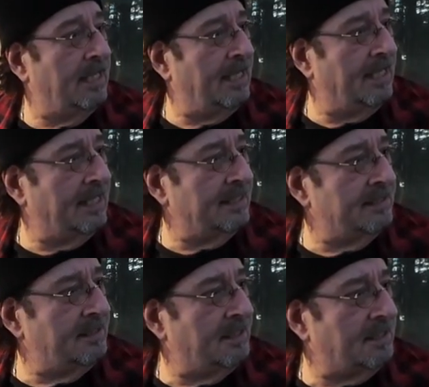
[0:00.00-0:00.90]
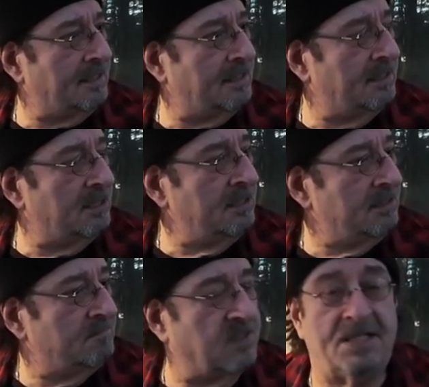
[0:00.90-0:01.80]
And... Uh,
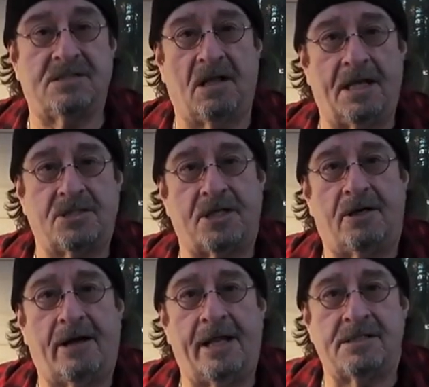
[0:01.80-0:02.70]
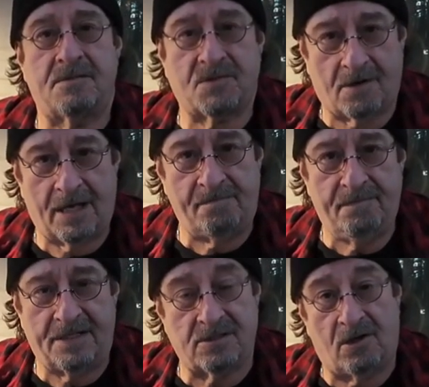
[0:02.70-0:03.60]
please like, share, and subscribe,
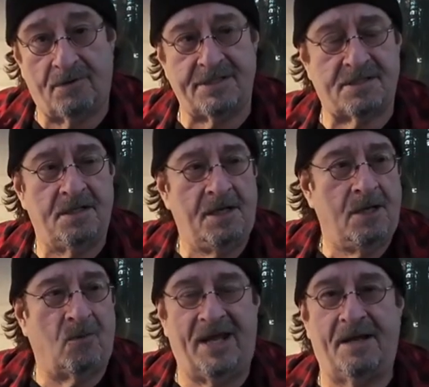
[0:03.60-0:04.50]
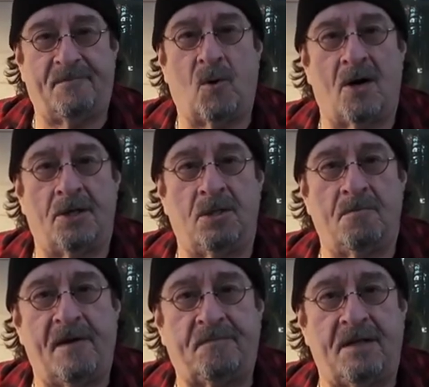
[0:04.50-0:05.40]
as always. We hit four
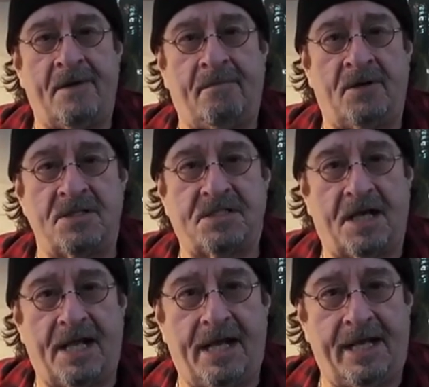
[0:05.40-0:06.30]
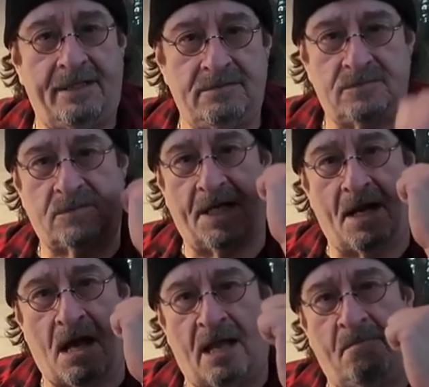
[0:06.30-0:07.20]
hundred fifty members today. Right
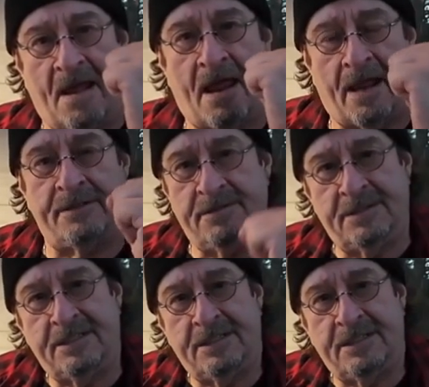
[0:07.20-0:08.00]
on, man.